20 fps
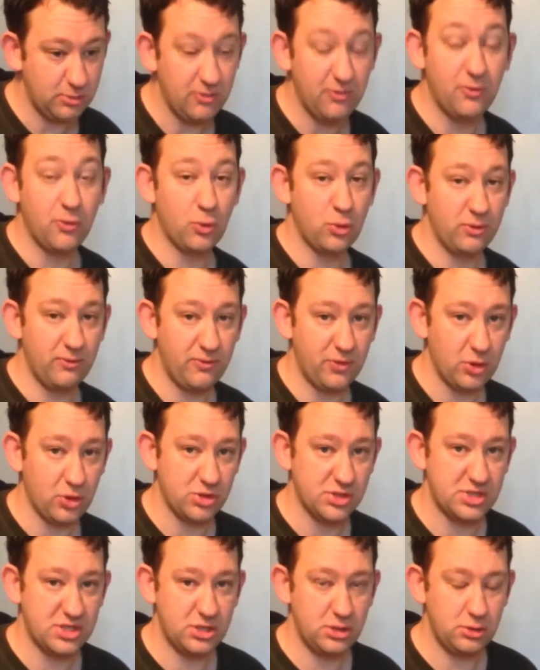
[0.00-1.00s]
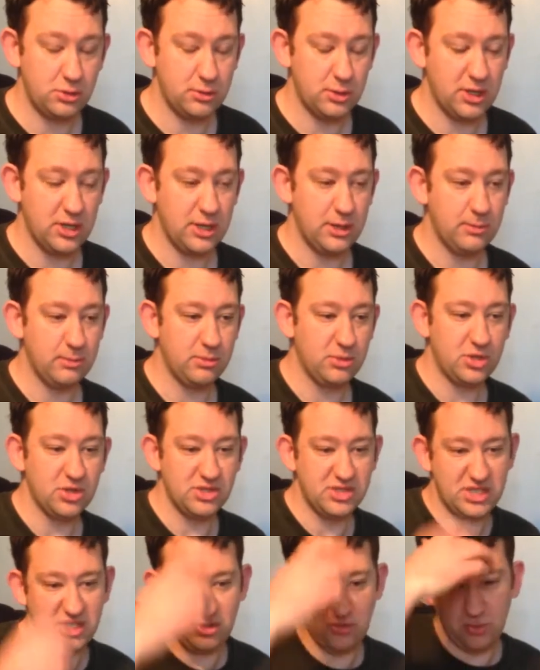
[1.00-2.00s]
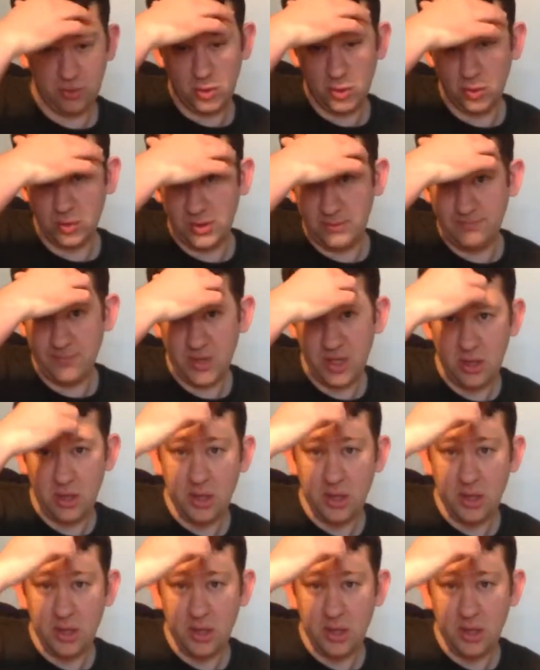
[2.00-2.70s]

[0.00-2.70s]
before it forgot to continue recording,